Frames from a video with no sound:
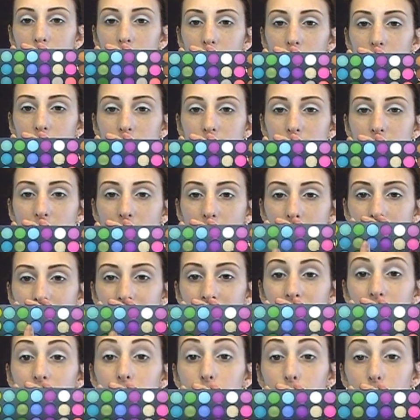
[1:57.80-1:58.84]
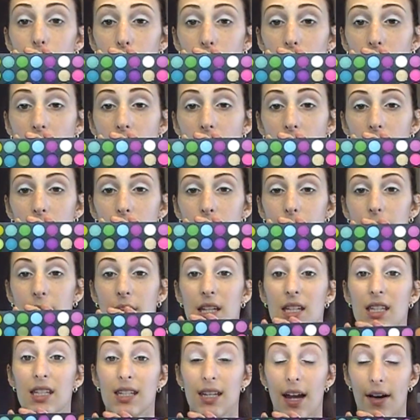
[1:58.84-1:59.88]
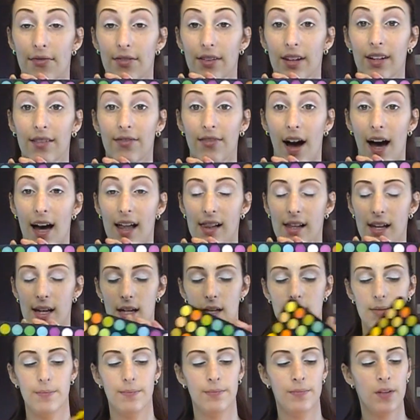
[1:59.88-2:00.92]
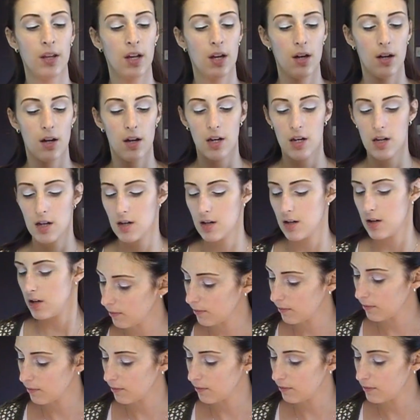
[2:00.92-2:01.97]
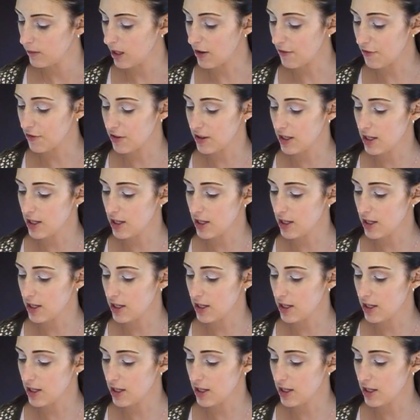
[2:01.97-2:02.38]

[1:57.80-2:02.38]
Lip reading: here. It's not, it's in the blue column, but it's definitely violet. Now for